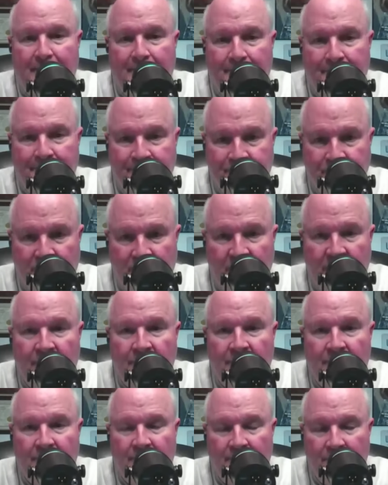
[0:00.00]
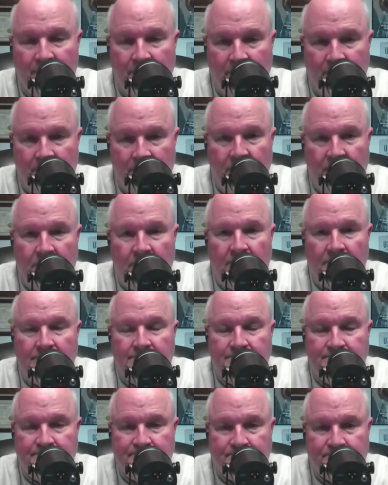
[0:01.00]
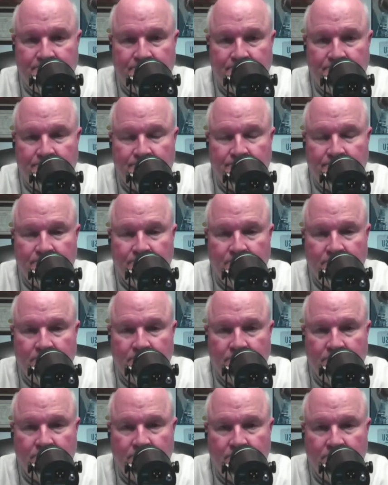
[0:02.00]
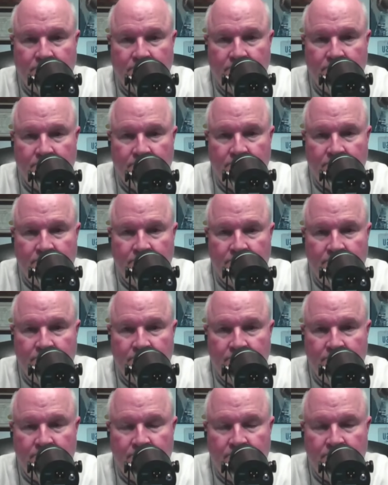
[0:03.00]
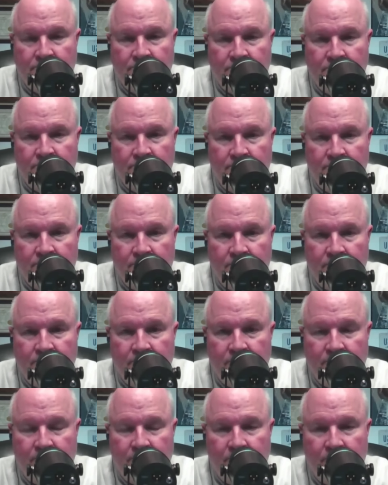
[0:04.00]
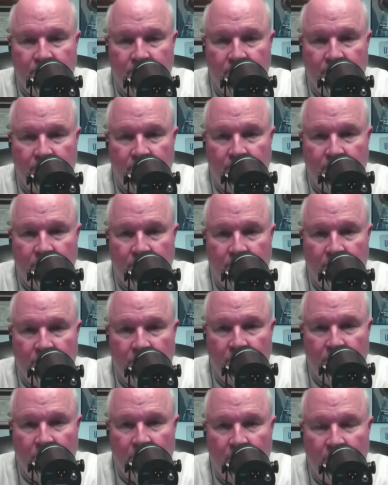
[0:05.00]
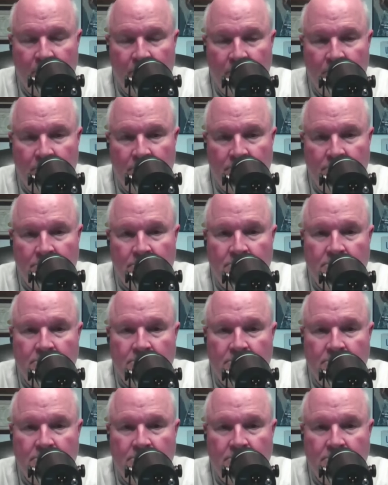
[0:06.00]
[no speech]